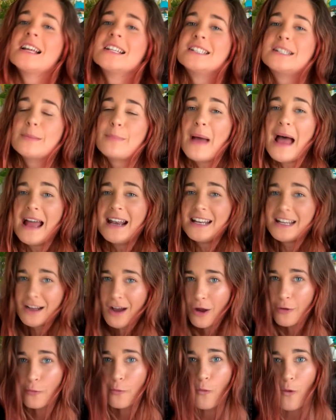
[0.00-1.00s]
Depending
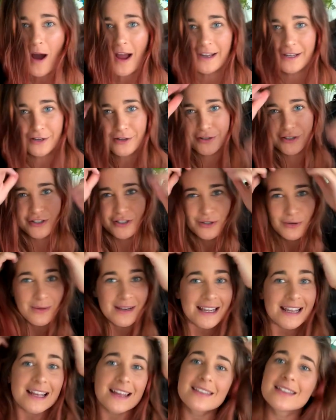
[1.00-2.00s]
on what you're
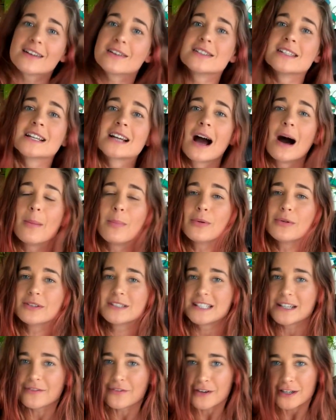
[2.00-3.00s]
doing, there's a couple
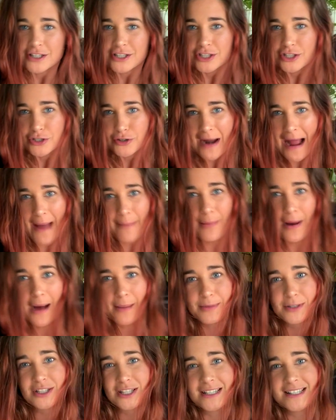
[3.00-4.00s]
different strap
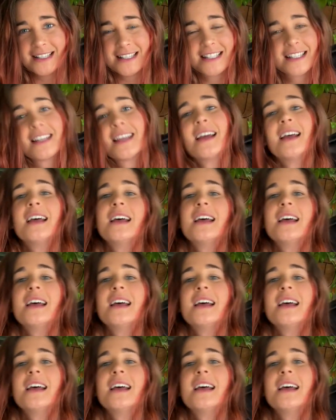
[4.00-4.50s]
options.